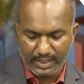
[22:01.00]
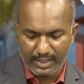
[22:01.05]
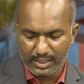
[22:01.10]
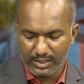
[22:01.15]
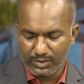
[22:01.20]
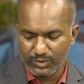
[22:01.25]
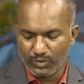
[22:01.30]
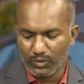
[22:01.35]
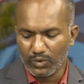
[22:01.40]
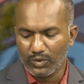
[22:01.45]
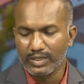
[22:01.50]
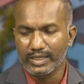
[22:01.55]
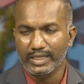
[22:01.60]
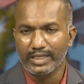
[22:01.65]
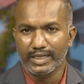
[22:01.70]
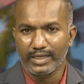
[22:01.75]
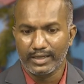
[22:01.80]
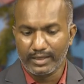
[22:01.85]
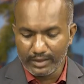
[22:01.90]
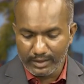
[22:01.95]
that is
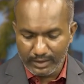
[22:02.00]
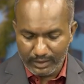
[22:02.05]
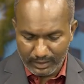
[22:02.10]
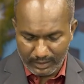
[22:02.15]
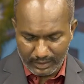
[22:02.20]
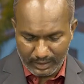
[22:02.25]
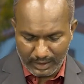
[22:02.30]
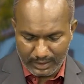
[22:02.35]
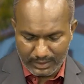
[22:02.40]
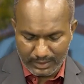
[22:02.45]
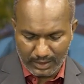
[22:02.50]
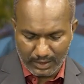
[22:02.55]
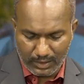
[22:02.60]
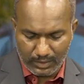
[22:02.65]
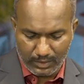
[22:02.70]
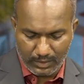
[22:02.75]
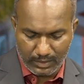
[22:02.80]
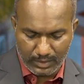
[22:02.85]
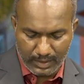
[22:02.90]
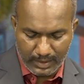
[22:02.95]
voltage across the
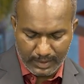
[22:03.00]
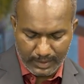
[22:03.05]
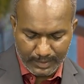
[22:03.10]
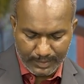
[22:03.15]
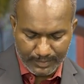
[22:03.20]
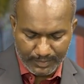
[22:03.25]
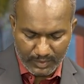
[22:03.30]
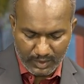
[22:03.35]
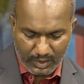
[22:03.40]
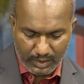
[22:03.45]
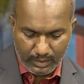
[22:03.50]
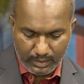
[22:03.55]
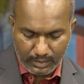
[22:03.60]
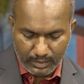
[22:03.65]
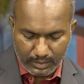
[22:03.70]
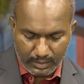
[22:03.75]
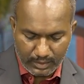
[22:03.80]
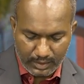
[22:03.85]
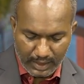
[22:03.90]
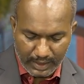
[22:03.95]
load,
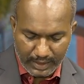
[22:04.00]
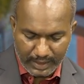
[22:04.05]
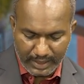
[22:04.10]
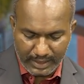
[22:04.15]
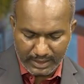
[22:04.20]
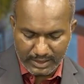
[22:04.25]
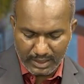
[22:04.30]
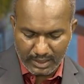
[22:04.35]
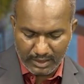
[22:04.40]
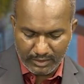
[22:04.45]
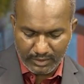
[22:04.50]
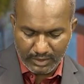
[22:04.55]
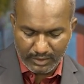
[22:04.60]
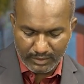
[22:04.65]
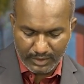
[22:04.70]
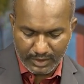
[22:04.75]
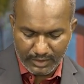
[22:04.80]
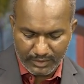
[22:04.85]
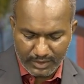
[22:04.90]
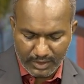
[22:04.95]
the nature of the
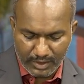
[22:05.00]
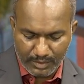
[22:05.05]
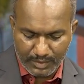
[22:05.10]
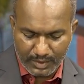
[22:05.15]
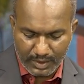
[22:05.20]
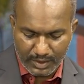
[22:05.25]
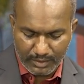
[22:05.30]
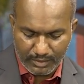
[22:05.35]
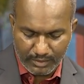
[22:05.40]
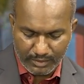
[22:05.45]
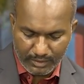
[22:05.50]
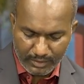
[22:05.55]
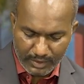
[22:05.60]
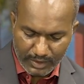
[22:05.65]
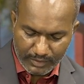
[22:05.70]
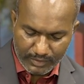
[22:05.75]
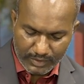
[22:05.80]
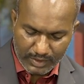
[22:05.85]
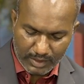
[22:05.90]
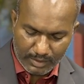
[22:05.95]
wave
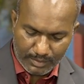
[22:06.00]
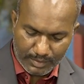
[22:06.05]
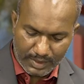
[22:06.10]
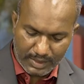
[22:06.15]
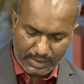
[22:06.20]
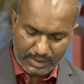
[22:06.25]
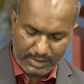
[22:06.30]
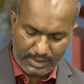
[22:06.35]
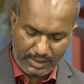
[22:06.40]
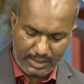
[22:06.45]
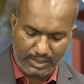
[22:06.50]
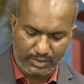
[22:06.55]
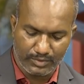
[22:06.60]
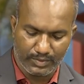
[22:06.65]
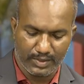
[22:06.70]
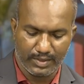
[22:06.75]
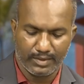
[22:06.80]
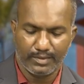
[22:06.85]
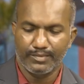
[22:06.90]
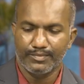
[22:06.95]
shape is this
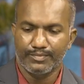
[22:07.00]
one.